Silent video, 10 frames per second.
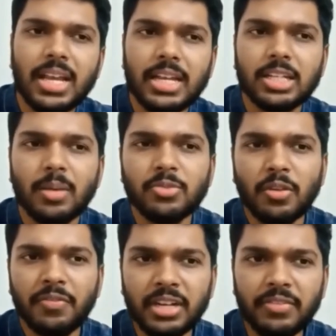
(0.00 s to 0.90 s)
in terms
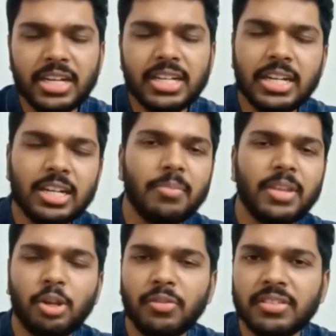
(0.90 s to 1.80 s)
of dividend income
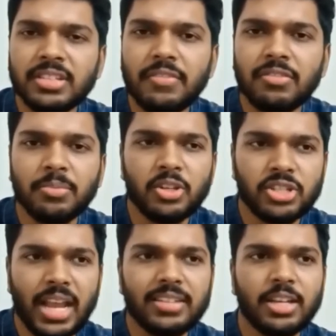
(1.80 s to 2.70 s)
that you receive from the
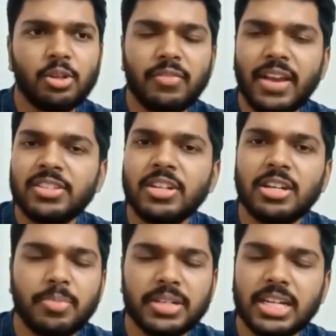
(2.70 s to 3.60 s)
shares that you invested
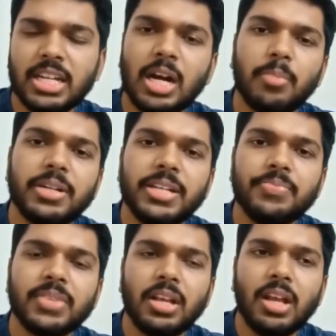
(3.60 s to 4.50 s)
in a particular company,